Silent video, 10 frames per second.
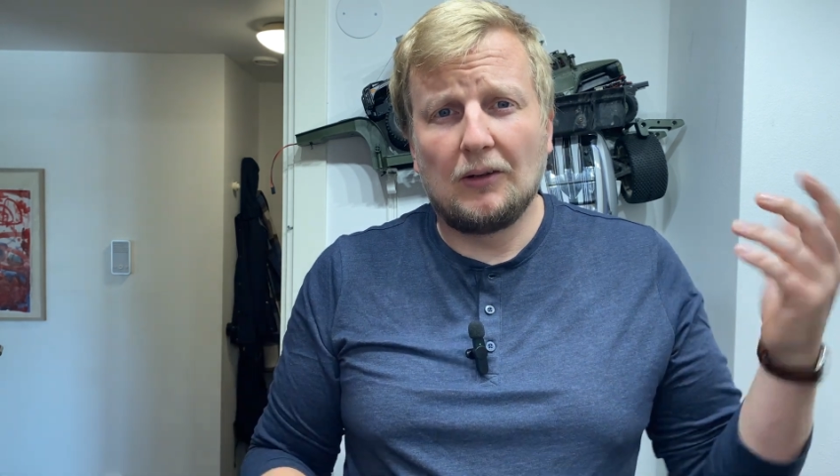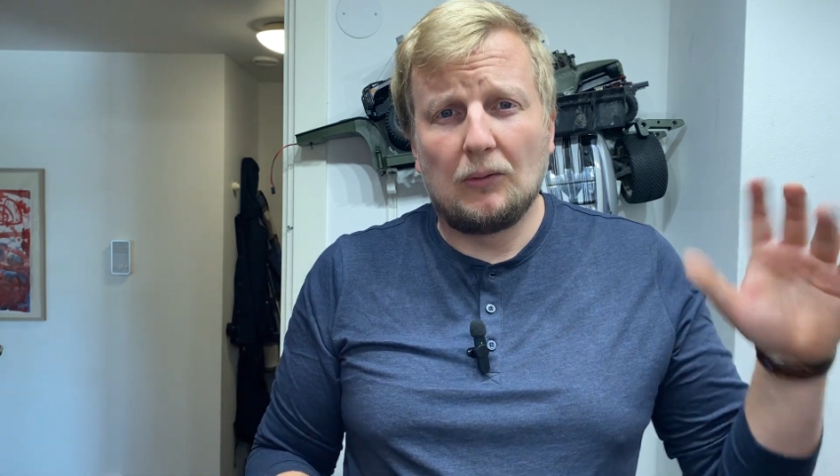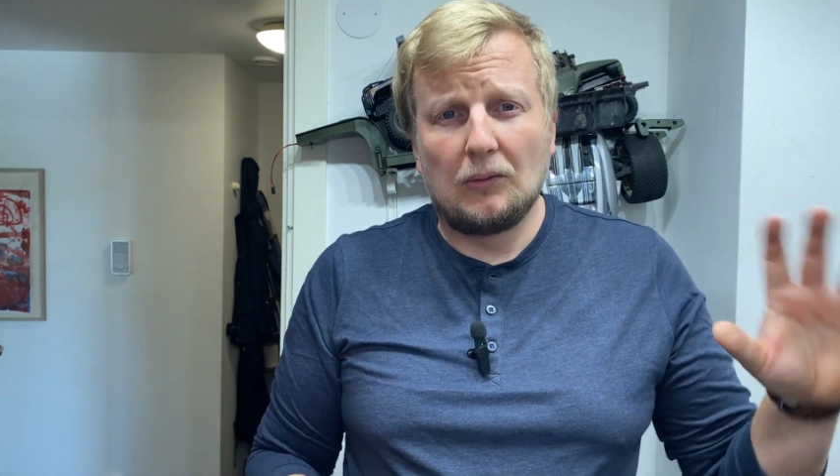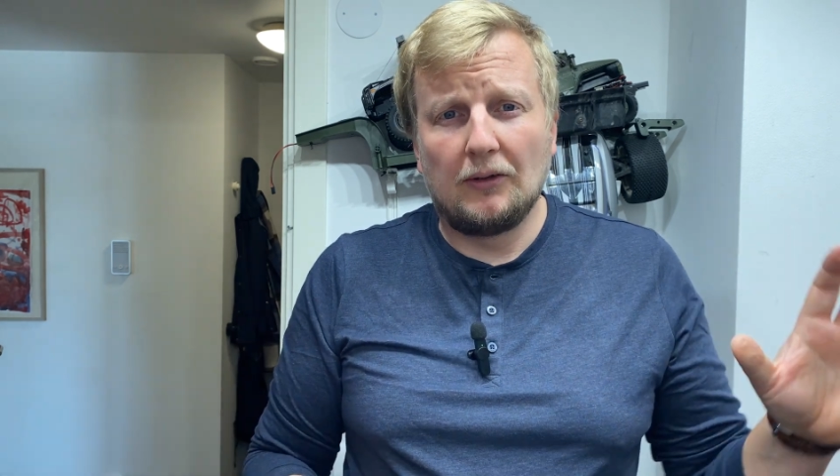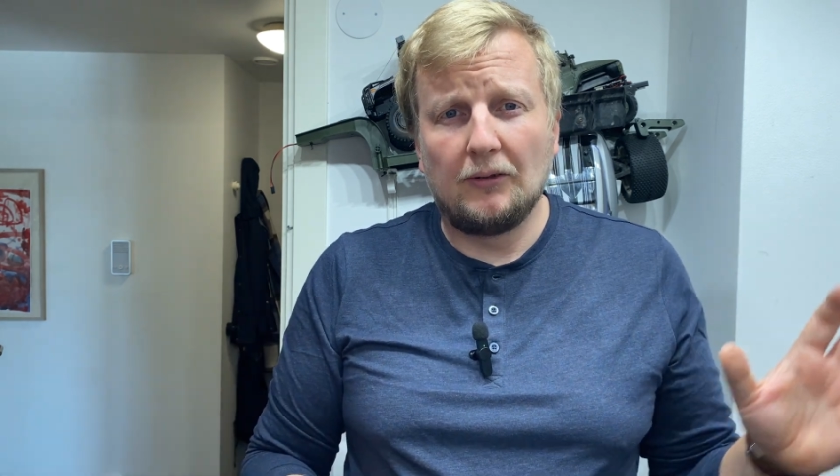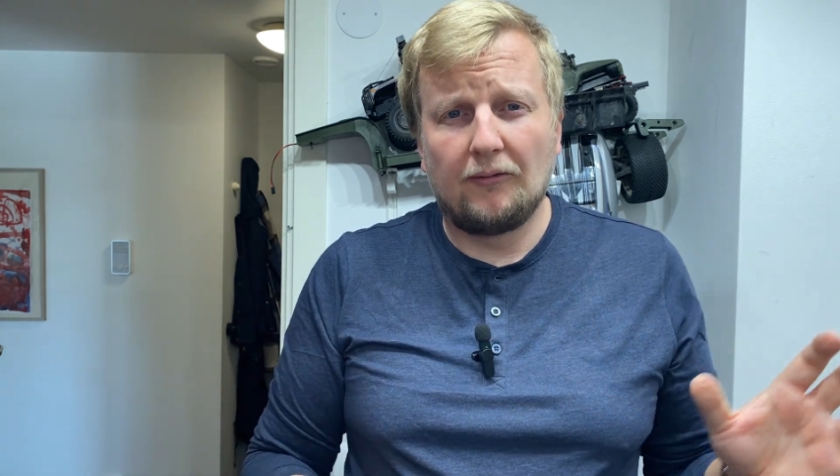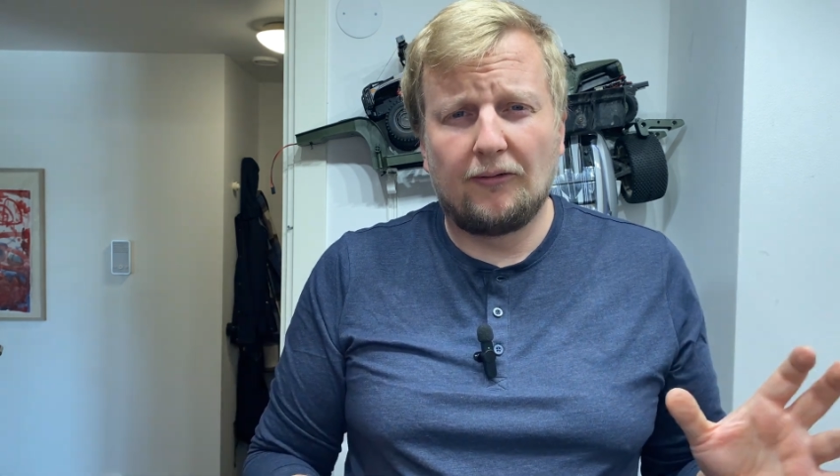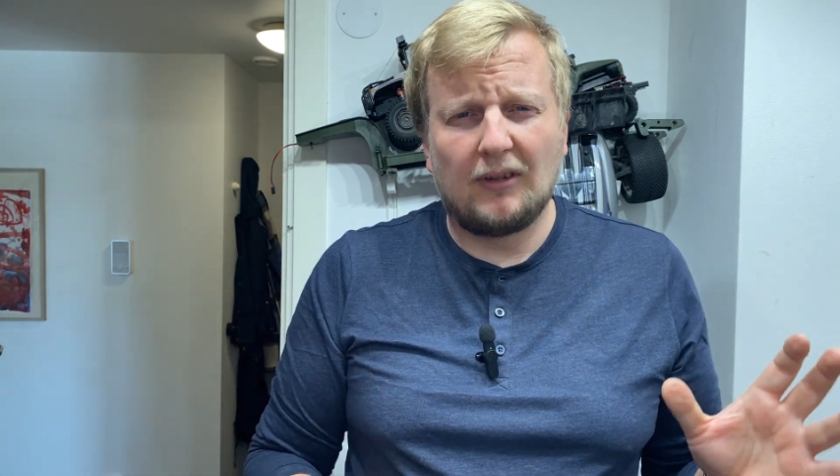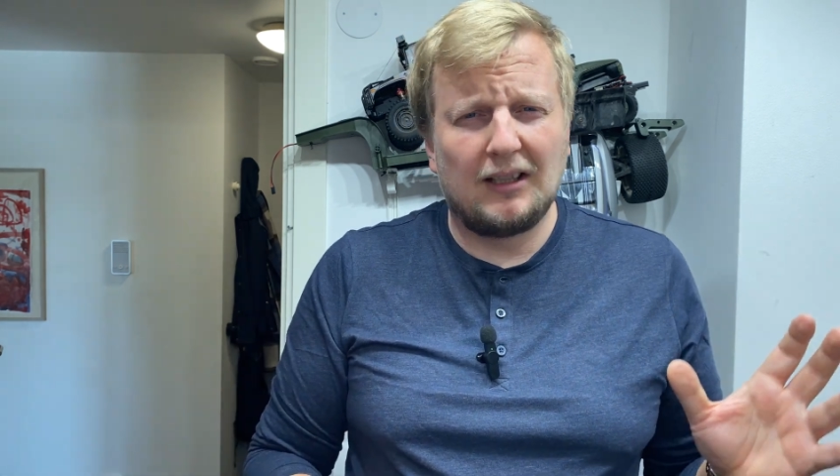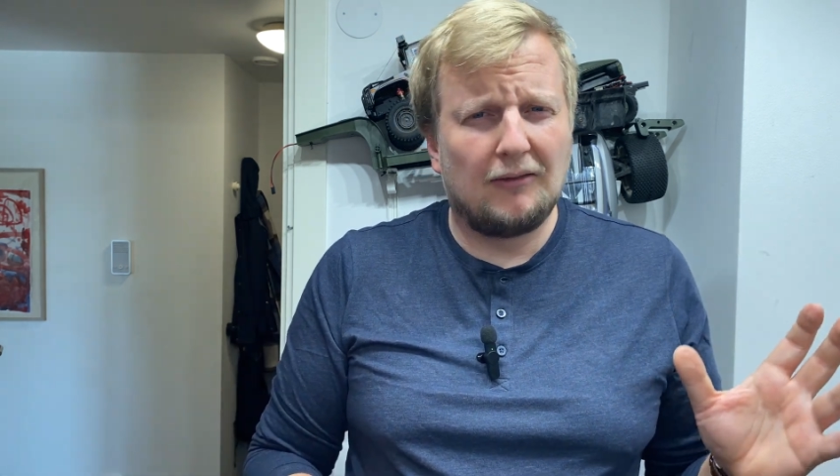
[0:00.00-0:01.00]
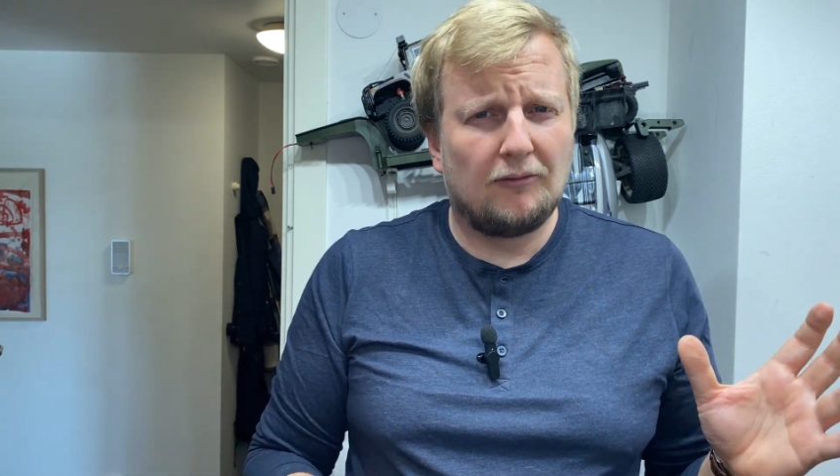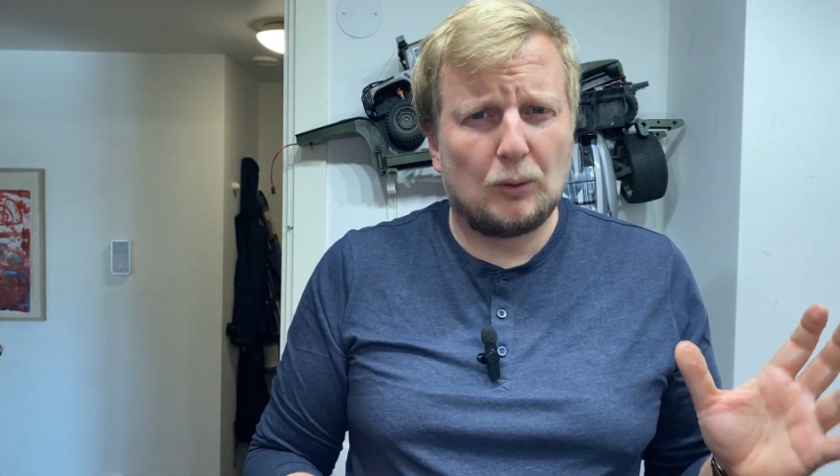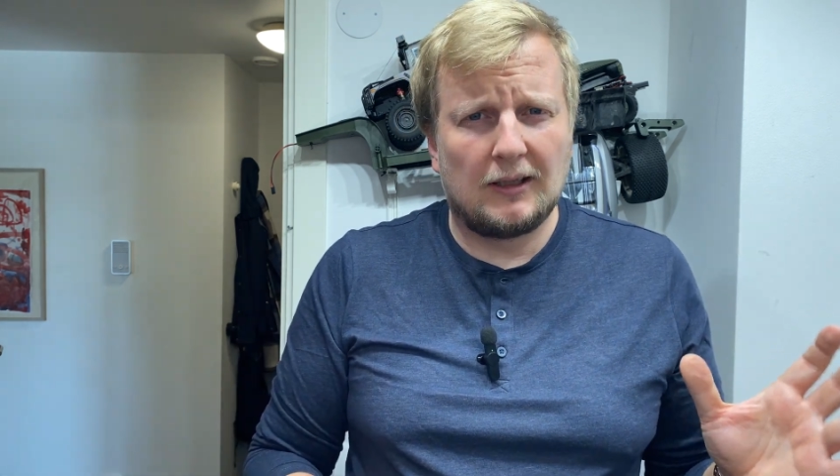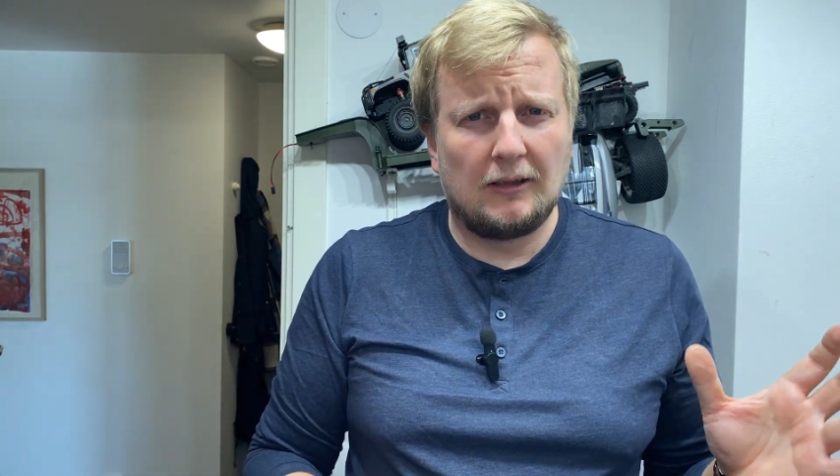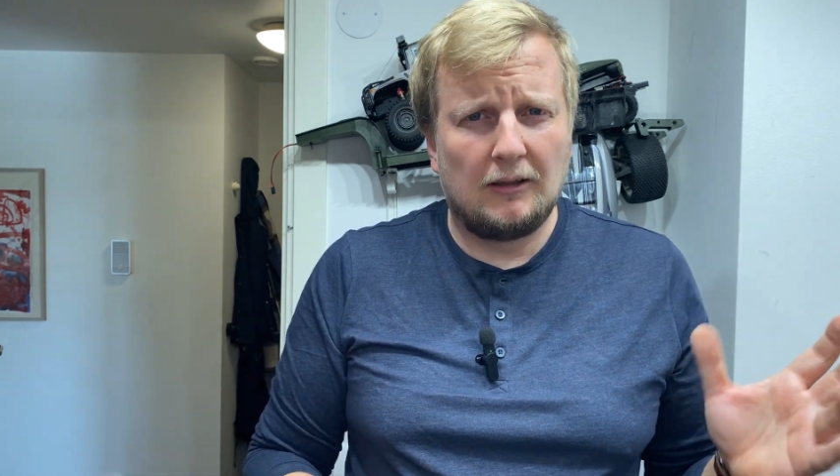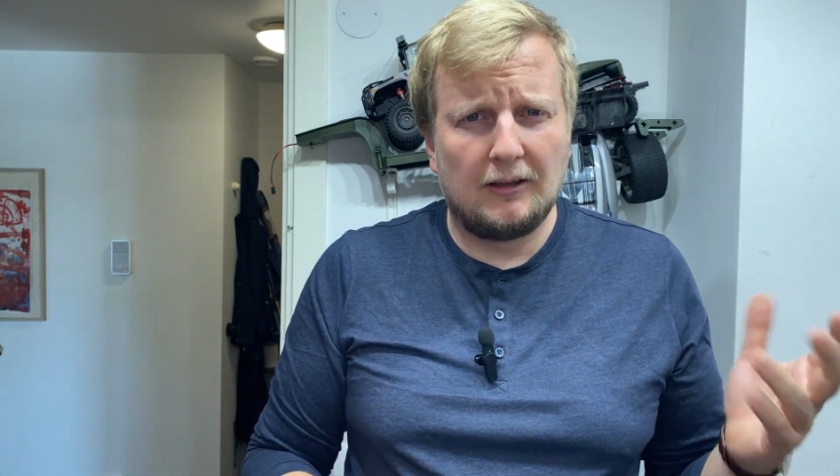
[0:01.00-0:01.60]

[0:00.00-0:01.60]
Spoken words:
old 5-wire,